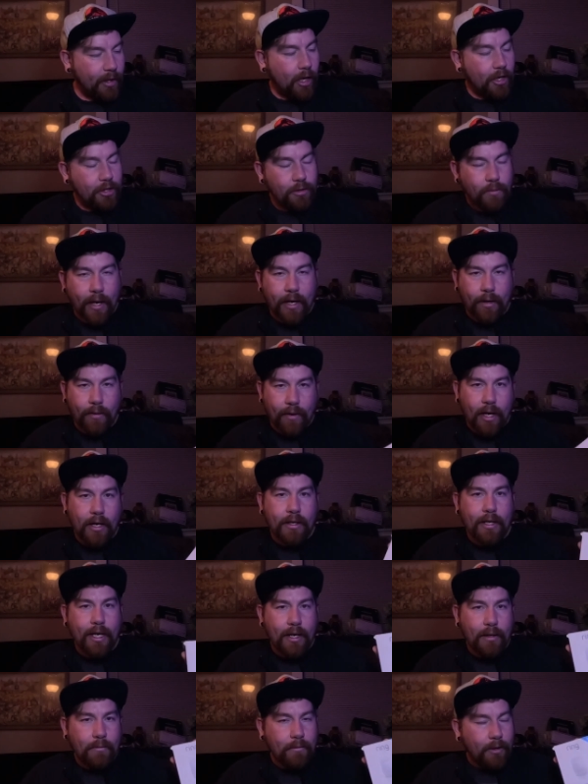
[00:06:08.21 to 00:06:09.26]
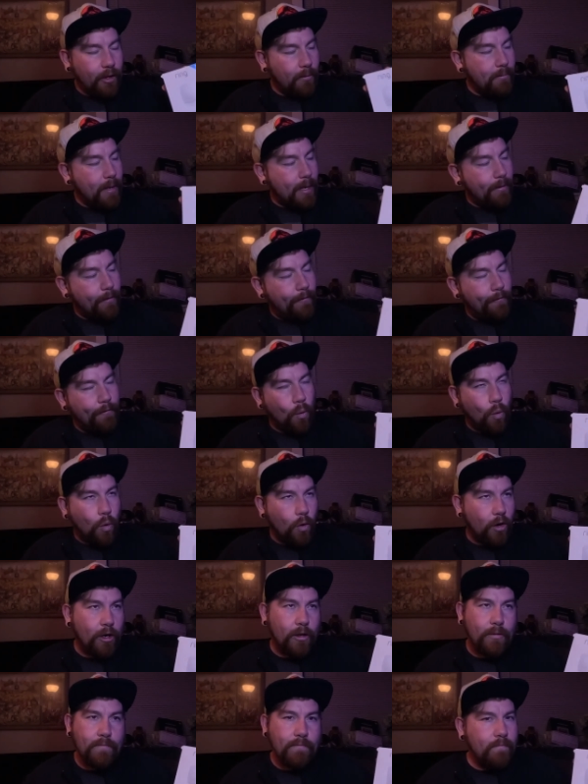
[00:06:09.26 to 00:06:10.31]
cost right around that, a little maybe
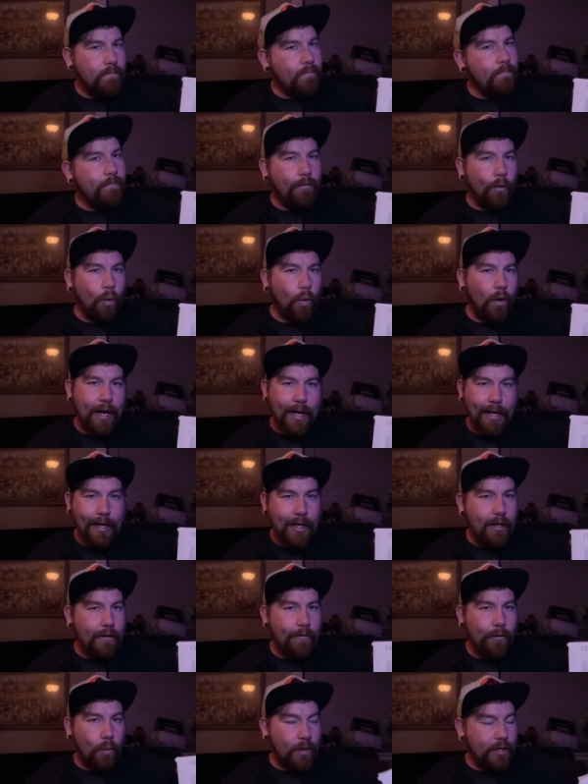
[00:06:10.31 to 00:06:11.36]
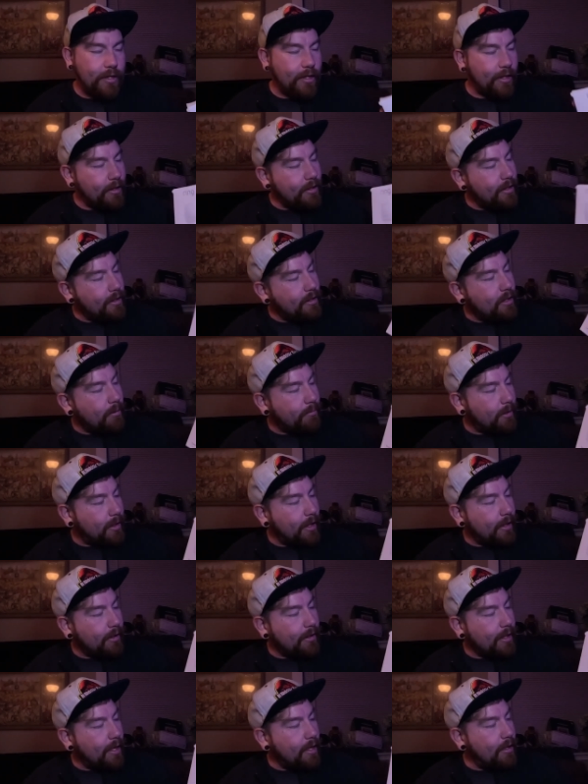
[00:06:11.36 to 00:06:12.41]
$480, $460, something
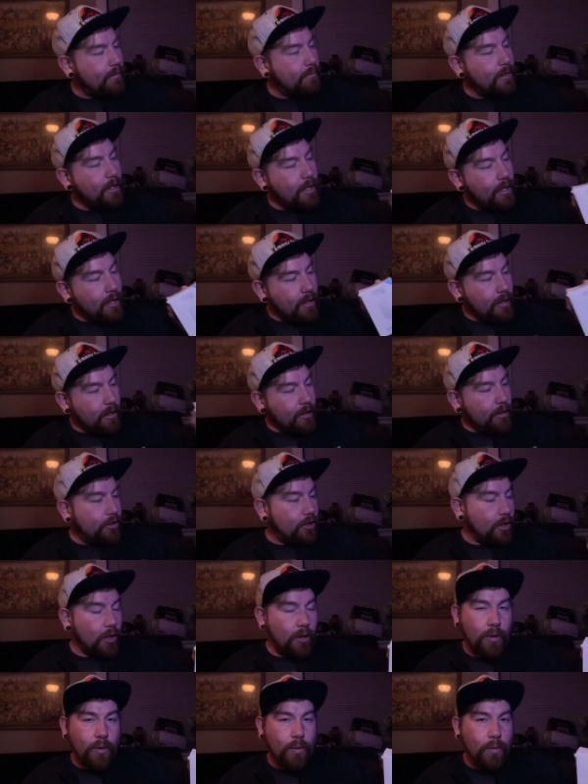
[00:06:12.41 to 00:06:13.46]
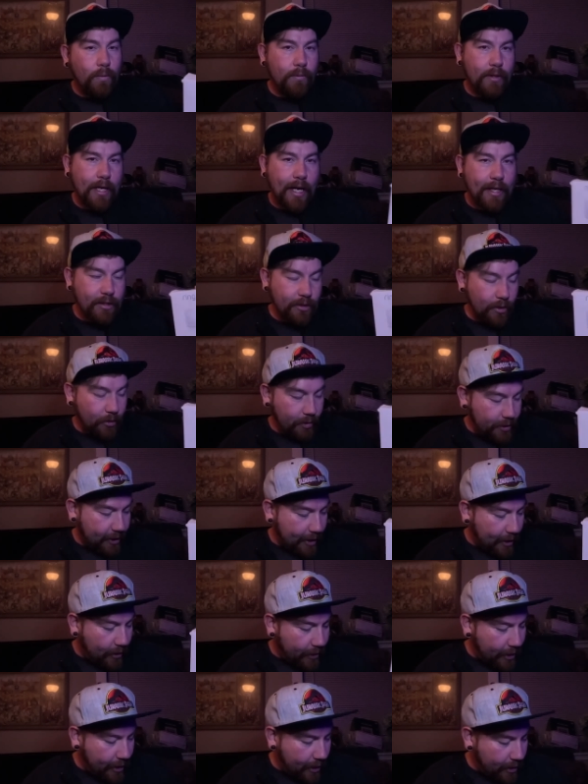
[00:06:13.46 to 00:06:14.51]
like that. So nice little
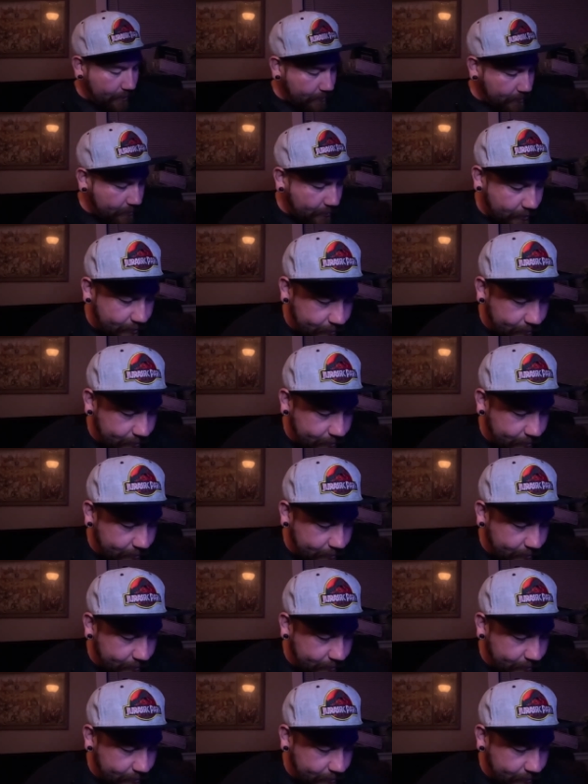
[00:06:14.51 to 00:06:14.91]
sale there.